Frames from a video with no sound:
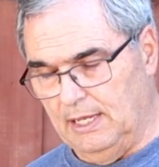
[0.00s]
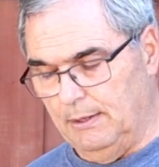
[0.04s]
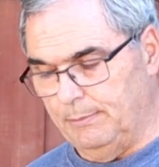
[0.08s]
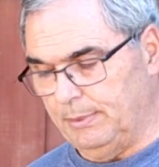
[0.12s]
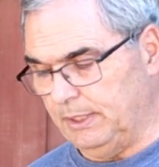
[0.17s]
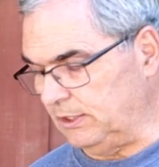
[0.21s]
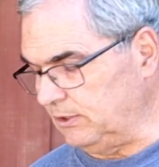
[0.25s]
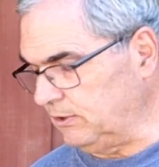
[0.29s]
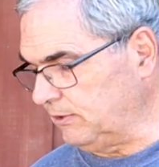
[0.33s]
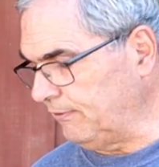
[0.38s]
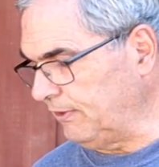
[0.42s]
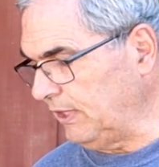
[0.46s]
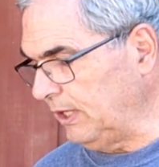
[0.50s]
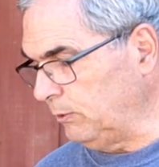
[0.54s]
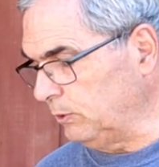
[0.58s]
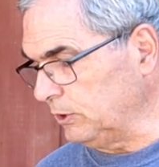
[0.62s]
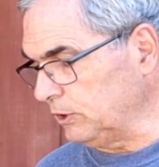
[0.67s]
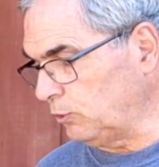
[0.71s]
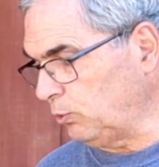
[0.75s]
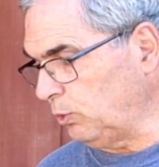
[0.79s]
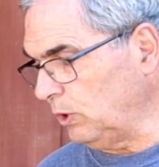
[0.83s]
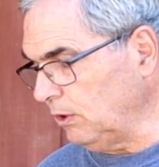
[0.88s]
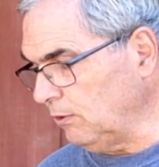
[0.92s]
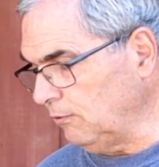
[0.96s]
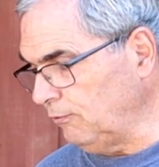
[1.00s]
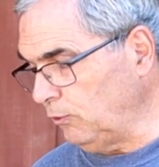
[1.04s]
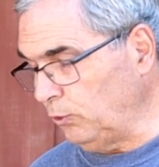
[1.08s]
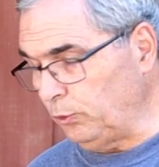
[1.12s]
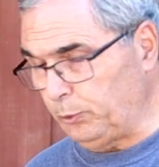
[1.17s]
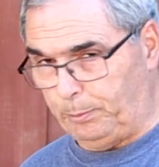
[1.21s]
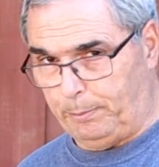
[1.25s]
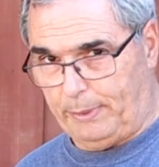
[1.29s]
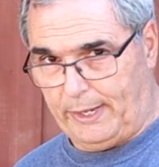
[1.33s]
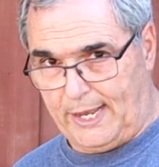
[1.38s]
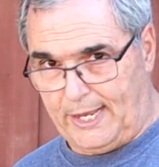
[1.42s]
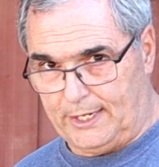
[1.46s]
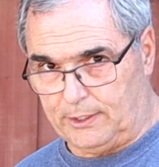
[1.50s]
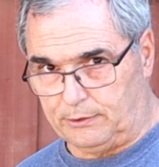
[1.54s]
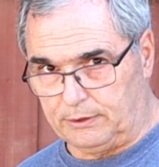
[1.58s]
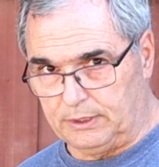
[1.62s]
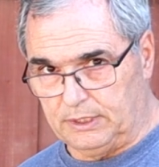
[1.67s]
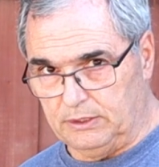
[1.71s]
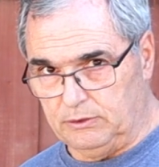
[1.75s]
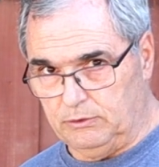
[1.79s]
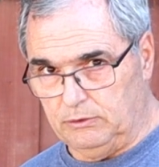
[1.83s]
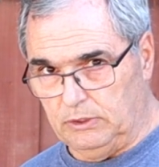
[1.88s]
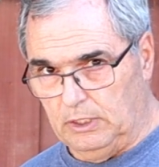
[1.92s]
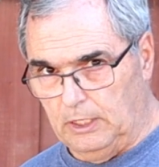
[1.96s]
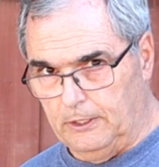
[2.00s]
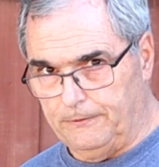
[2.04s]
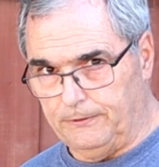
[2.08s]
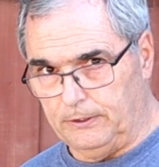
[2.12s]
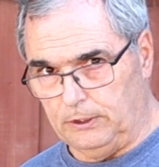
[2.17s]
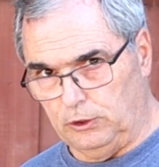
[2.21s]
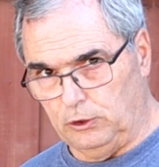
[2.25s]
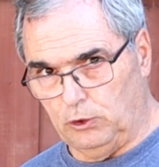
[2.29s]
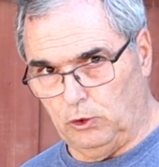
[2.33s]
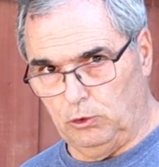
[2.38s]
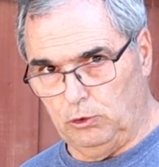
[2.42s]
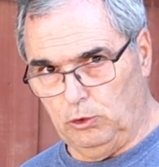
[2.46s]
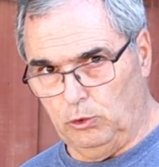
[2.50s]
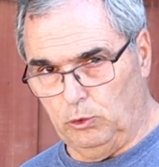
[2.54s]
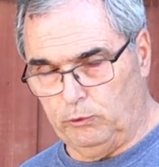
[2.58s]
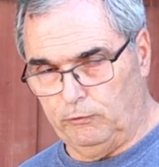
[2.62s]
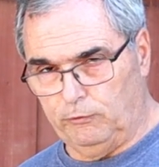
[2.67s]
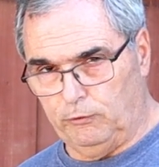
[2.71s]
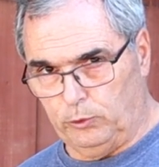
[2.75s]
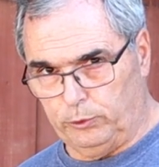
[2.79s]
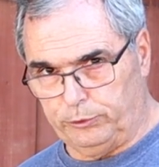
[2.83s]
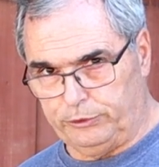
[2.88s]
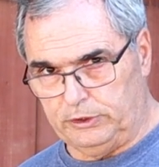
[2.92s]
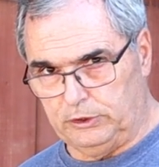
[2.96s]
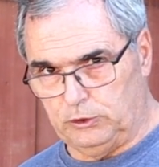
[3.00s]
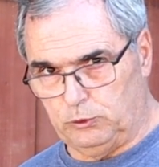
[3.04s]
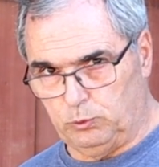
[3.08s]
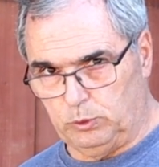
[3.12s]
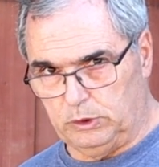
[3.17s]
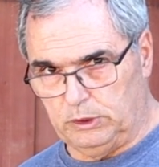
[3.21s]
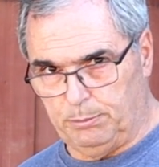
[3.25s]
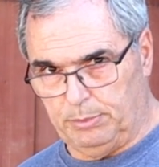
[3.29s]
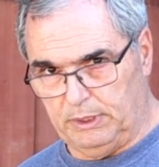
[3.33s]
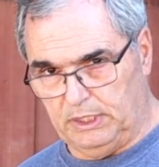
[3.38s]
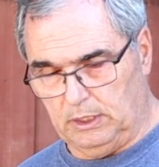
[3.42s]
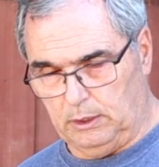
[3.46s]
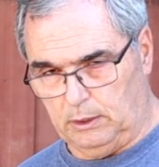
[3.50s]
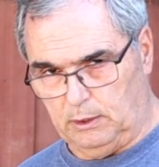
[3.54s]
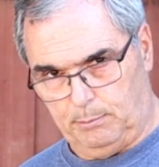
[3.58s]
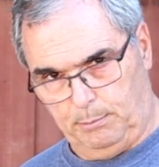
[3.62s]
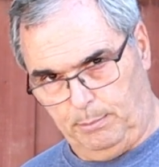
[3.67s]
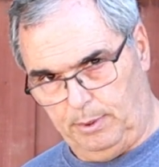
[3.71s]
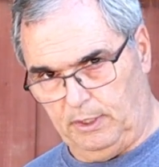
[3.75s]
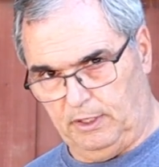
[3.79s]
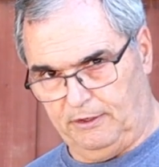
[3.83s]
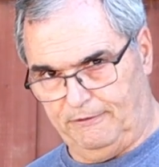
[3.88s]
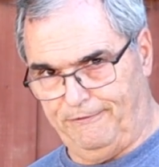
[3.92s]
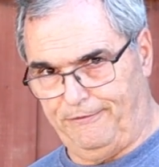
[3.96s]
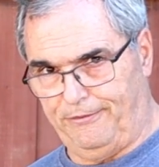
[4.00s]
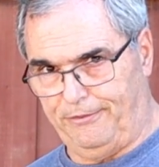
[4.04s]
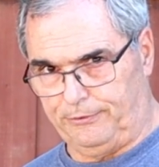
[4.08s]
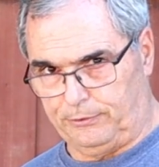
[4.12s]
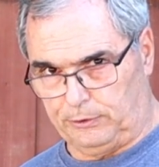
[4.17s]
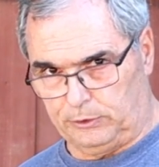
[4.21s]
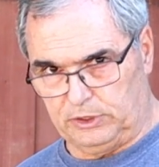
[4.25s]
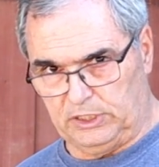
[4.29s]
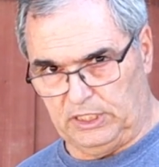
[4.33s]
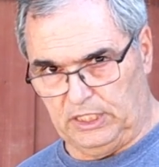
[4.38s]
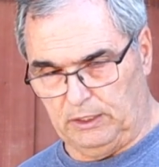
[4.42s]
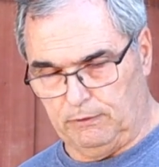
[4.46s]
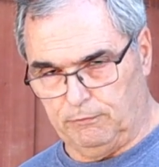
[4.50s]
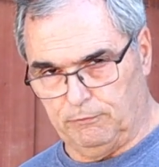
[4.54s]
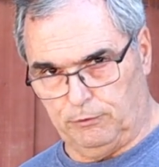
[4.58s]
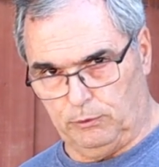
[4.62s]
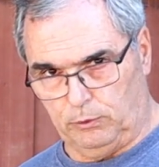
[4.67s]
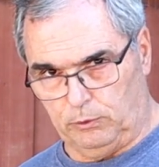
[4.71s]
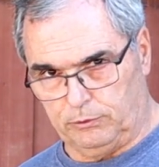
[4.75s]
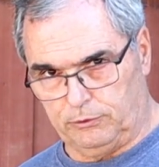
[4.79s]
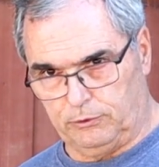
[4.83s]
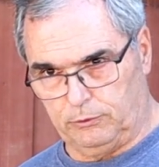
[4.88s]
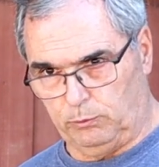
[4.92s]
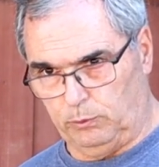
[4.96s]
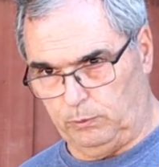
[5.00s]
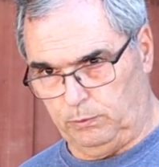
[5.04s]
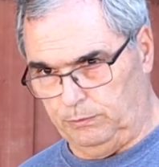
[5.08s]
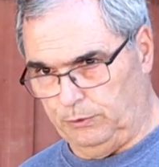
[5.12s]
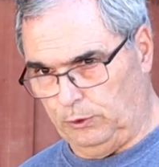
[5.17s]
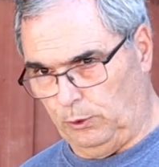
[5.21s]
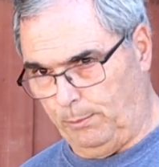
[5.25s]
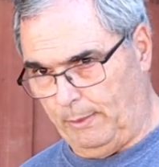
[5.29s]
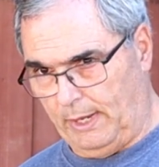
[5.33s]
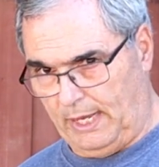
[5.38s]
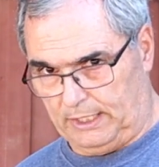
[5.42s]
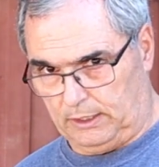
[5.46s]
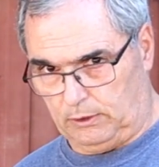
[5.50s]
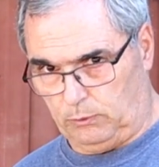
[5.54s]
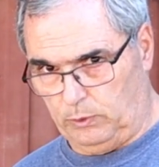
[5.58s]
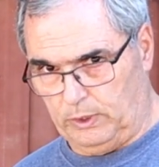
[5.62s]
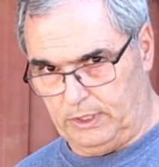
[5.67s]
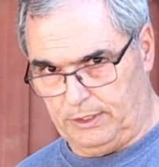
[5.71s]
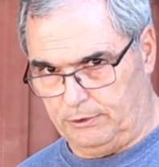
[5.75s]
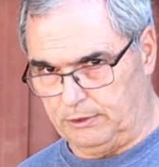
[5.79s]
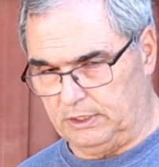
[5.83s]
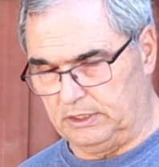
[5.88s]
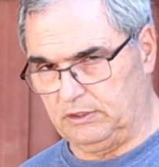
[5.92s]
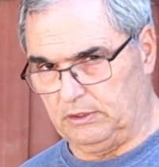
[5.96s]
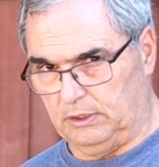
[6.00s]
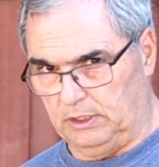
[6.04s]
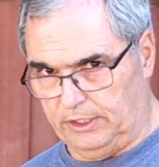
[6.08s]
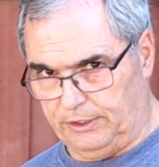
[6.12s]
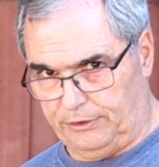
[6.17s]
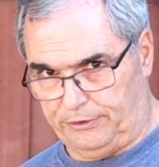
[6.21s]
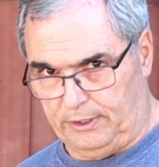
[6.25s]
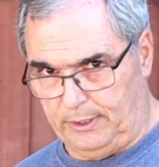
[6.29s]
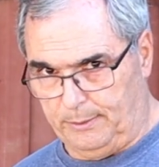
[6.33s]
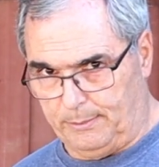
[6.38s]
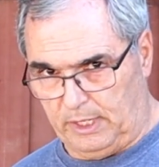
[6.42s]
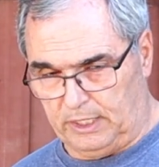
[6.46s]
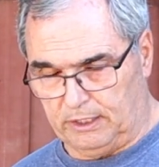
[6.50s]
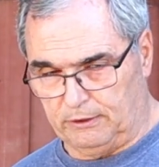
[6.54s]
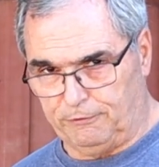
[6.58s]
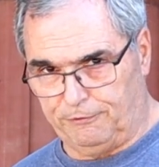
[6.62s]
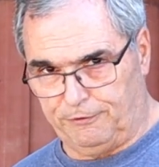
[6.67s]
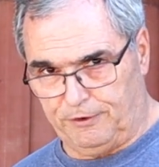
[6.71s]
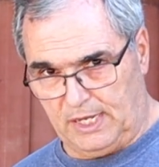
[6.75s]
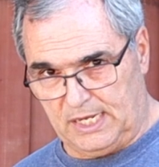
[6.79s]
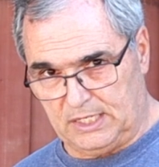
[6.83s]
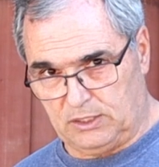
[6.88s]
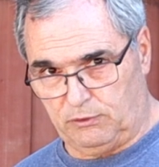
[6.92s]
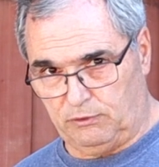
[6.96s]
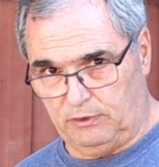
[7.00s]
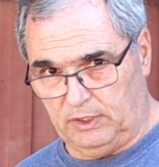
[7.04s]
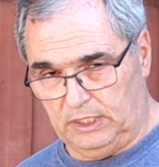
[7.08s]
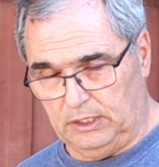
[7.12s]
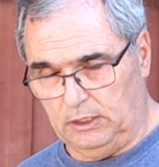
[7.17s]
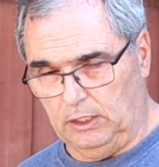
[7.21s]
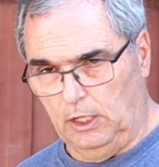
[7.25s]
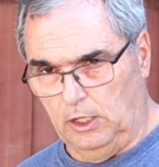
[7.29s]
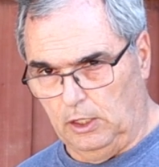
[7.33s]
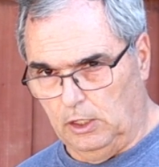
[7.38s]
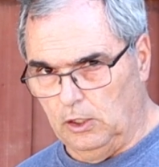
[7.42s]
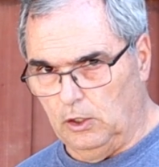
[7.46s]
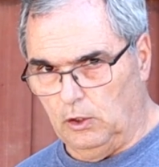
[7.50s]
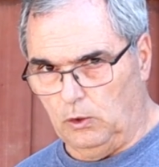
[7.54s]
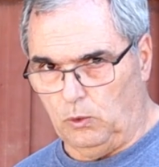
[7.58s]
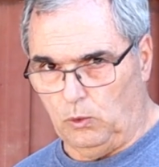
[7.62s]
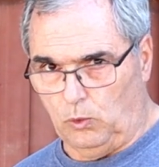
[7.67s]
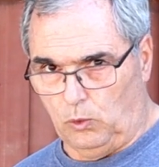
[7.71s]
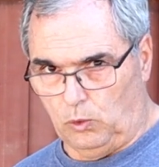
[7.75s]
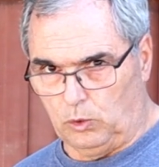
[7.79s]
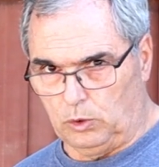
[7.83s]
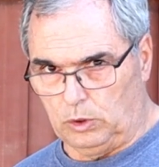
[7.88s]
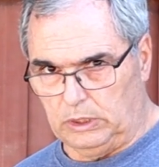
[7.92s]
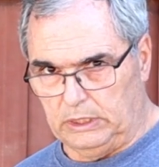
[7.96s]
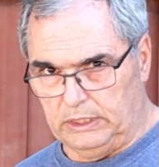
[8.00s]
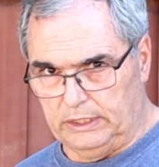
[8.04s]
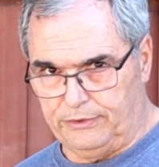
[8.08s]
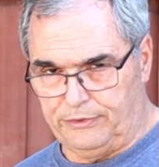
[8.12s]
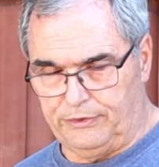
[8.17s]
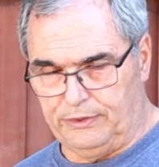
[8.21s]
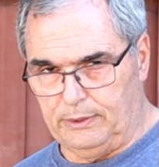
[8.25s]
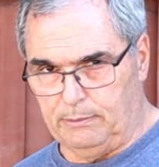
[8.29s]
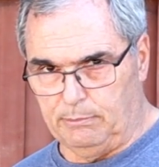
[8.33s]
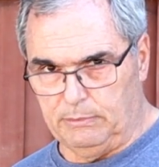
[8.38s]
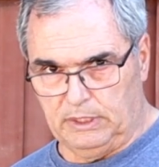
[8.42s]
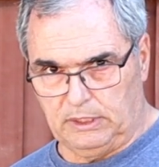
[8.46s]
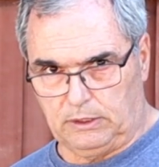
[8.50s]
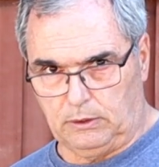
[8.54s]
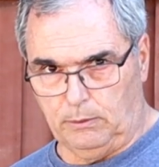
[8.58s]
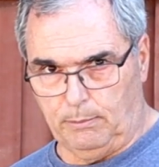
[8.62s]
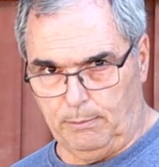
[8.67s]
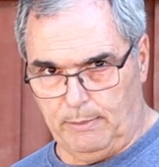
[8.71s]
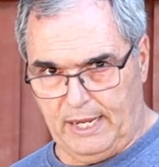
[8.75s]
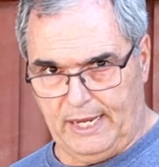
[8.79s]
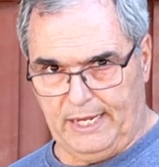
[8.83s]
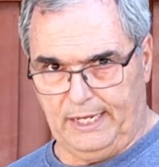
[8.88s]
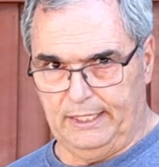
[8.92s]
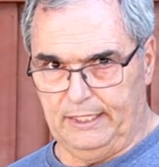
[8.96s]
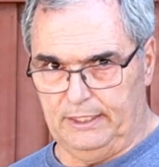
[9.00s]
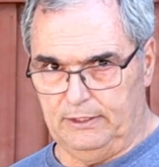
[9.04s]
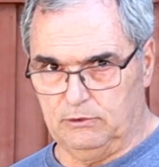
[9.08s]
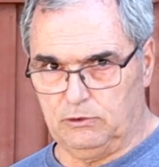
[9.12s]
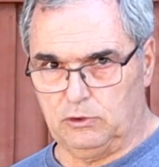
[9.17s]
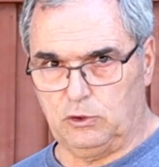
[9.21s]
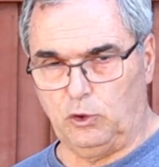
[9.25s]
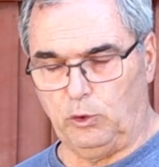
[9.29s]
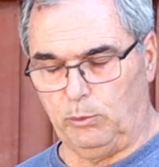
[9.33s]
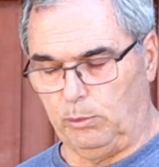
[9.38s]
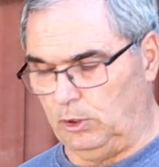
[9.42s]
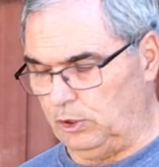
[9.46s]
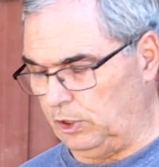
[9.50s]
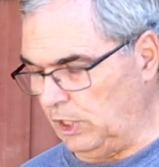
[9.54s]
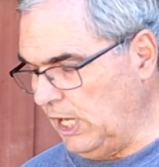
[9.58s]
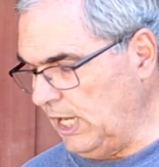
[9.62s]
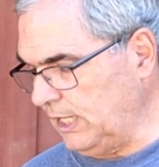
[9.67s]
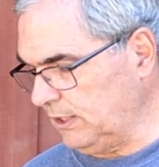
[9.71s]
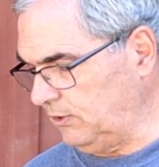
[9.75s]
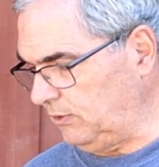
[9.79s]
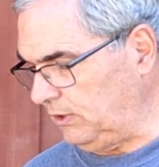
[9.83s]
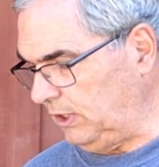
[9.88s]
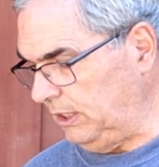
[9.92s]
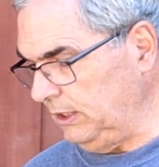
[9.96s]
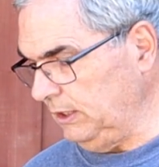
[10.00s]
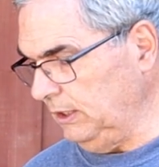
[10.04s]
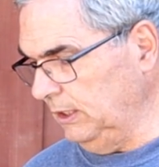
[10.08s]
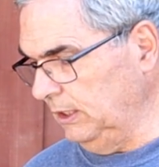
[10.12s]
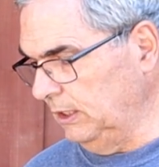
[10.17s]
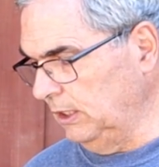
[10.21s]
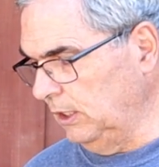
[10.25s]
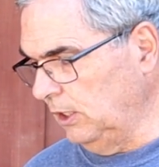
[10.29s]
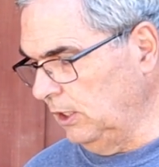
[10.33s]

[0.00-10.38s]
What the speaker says: because if they were 12 volt batteries, the no load voltage would be above 13 volts, no matter whether it's lithium iron phosphate or lithium nickel manganese cobalt oxide.